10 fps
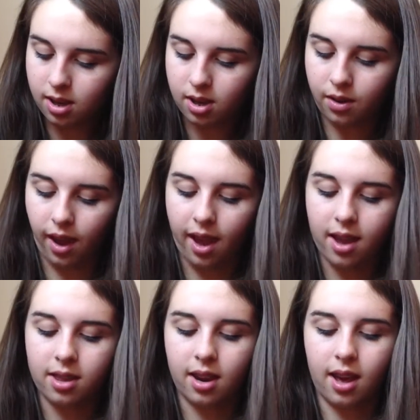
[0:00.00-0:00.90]
Okay,
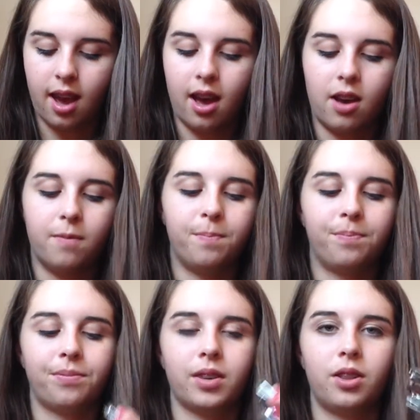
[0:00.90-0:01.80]
and then I have
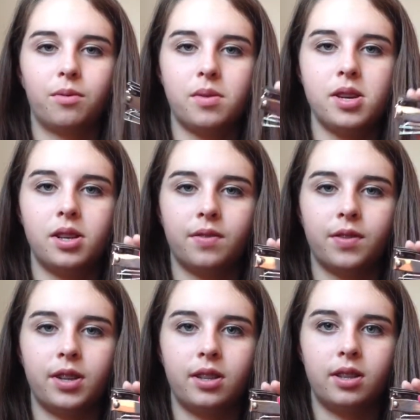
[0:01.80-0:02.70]
three
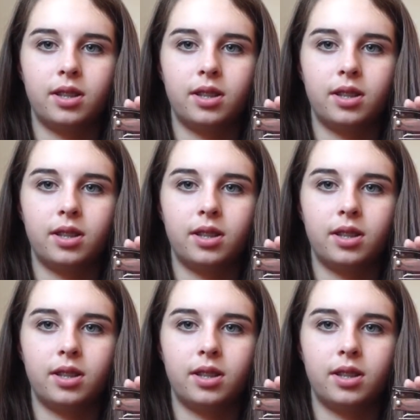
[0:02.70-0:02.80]
different